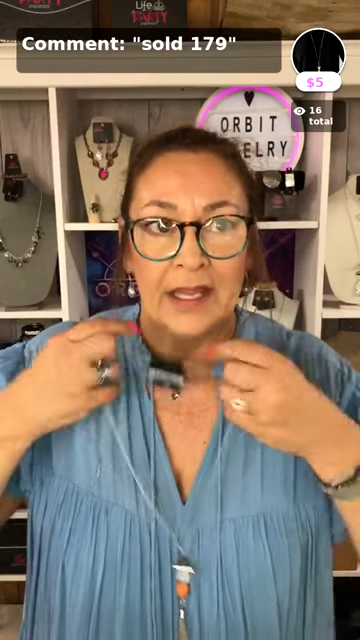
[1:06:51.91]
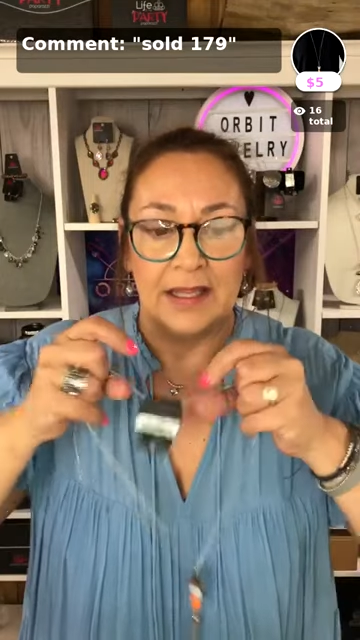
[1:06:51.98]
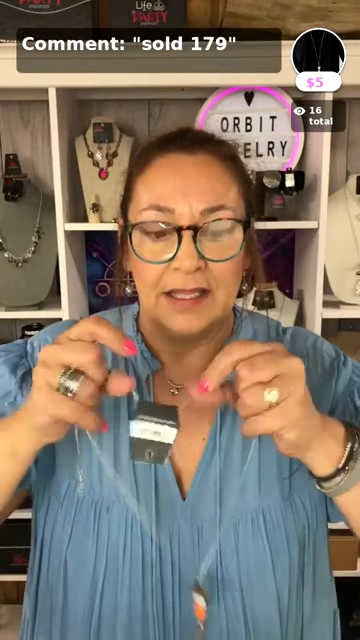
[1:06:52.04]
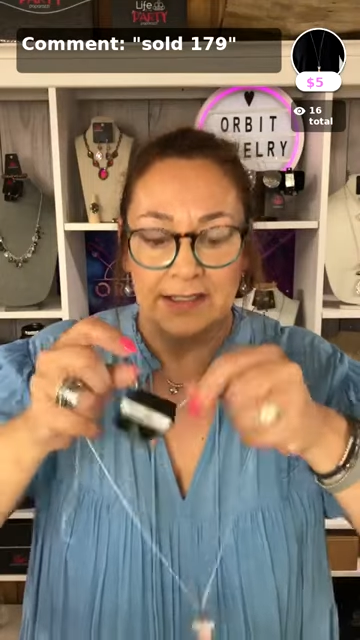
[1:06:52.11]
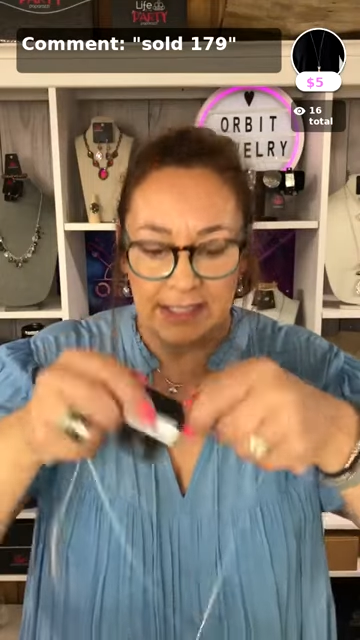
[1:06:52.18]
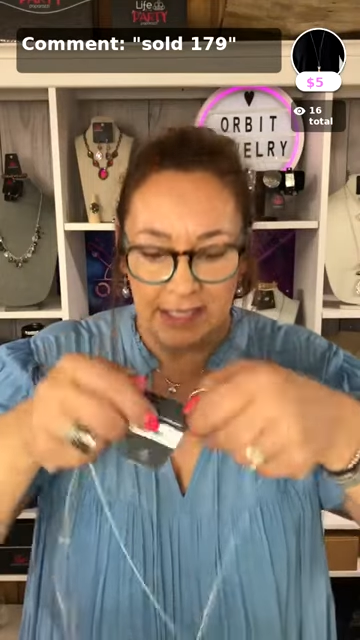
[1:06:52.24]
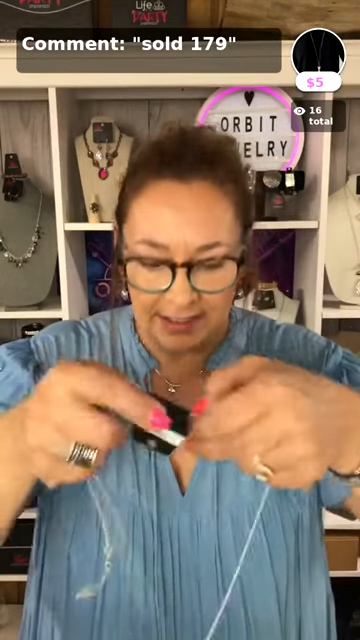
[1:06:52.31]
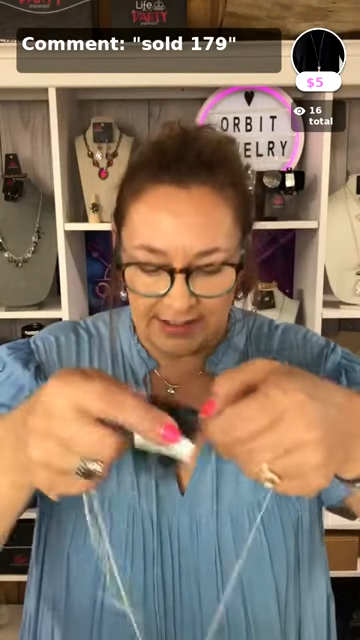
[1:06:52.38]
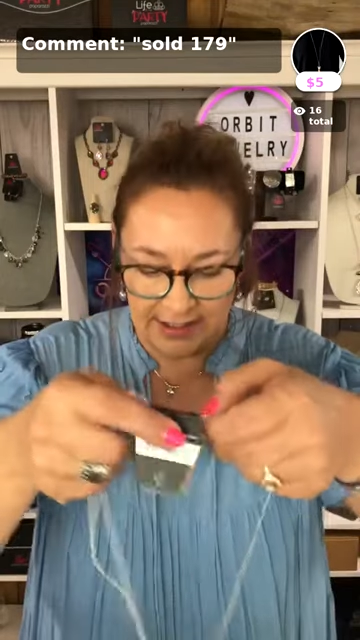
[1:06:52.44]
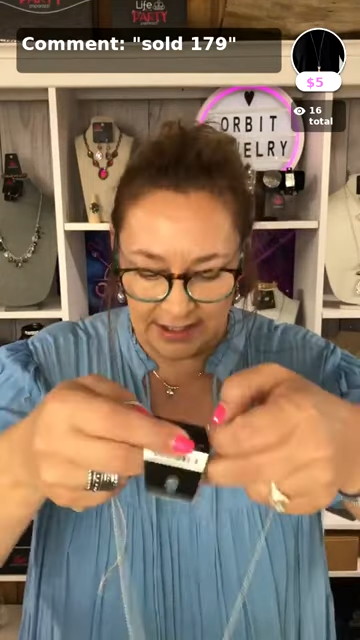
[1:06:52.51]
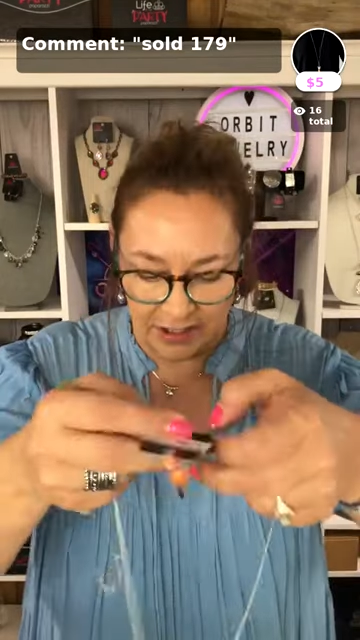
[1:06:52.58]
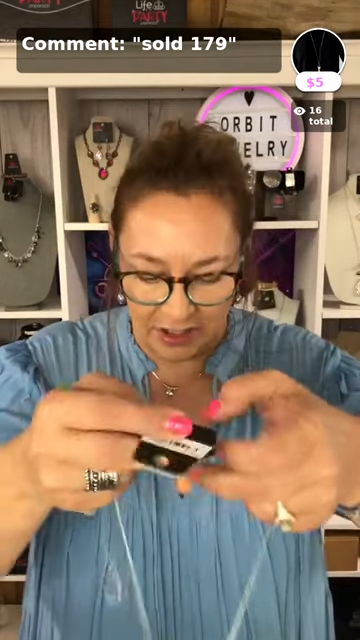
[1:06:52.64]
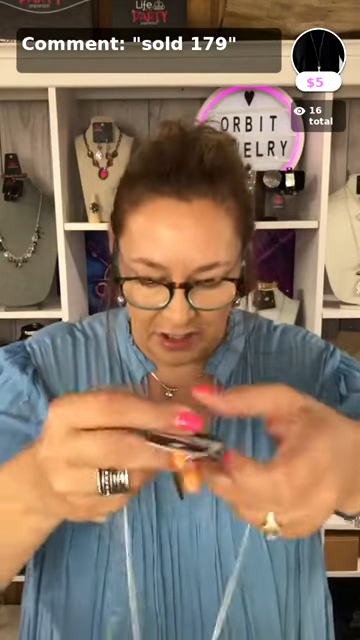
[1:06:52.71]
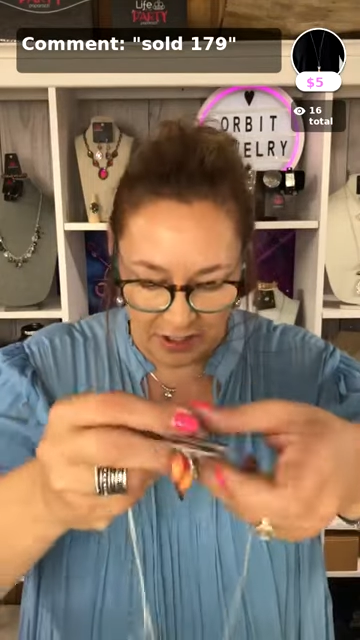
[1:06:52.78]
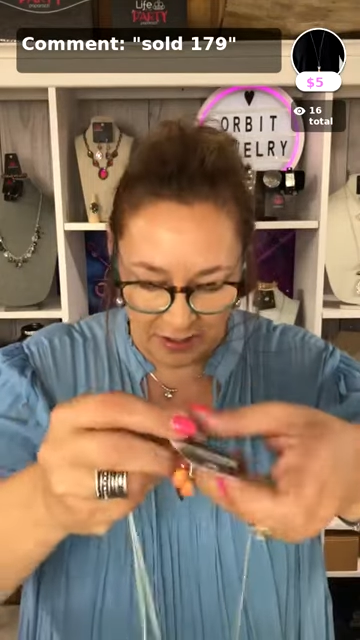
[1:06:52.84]
This has
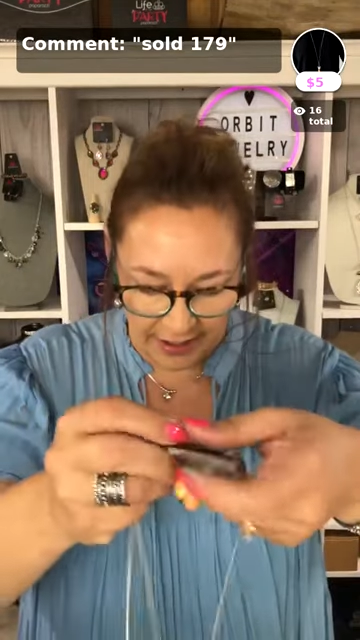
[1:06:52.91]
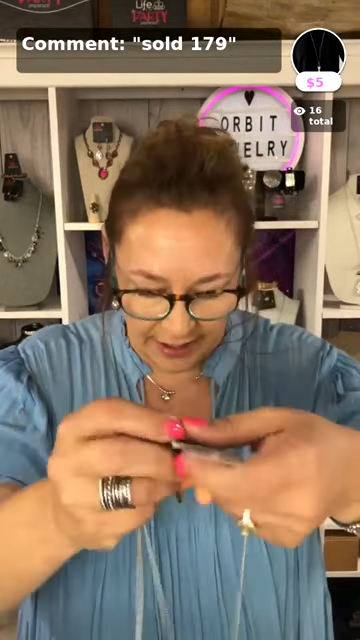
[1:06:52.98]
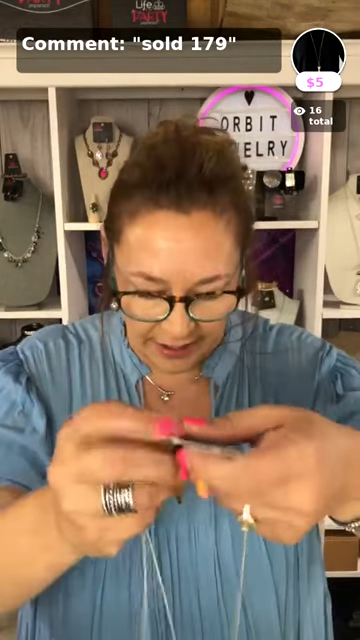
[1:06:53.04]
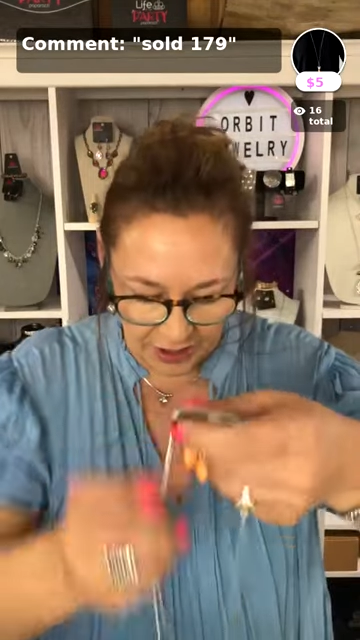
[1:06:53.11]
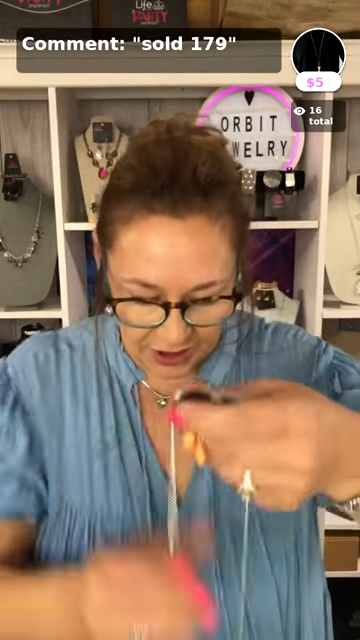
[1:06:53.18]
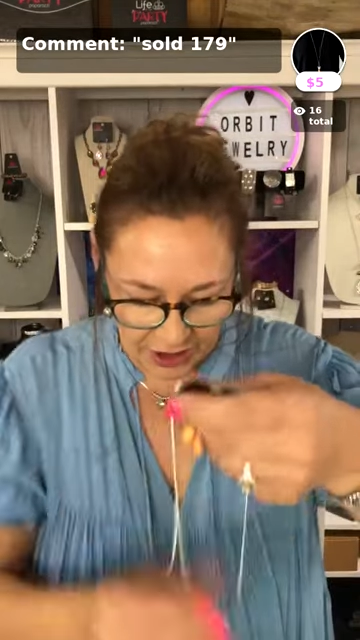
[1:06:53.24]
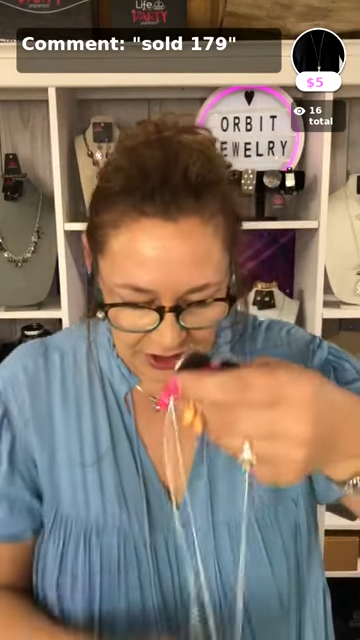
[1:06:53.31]
the orange